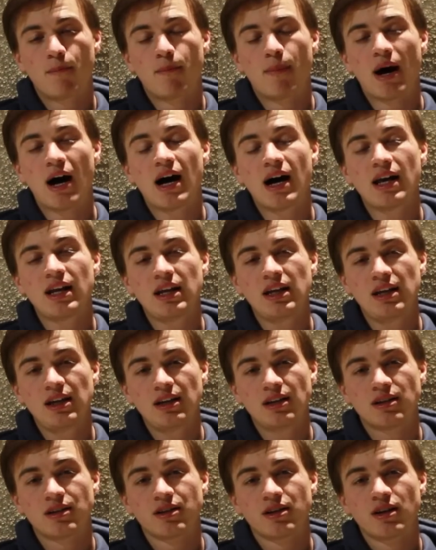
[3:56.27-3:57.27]
Body,
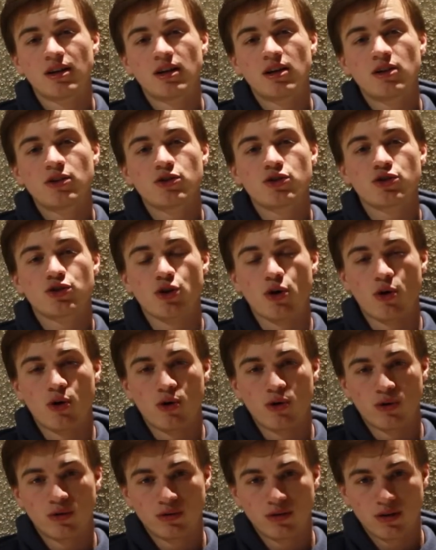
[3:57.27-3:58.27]

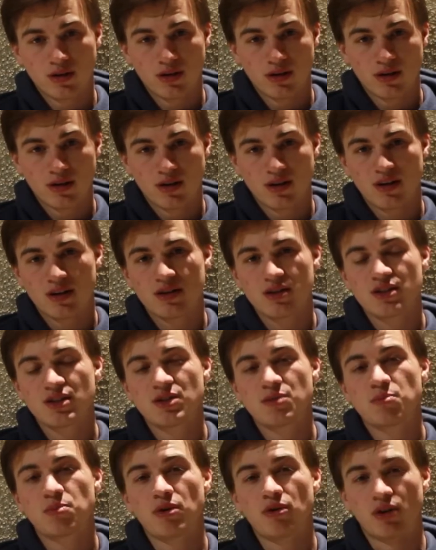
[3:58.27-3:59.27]
soul,
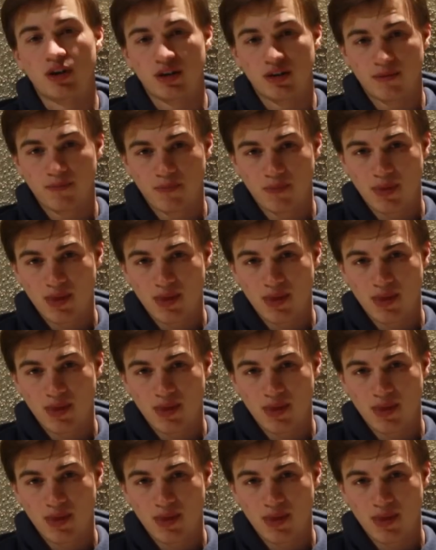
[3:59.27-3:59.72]
spirit.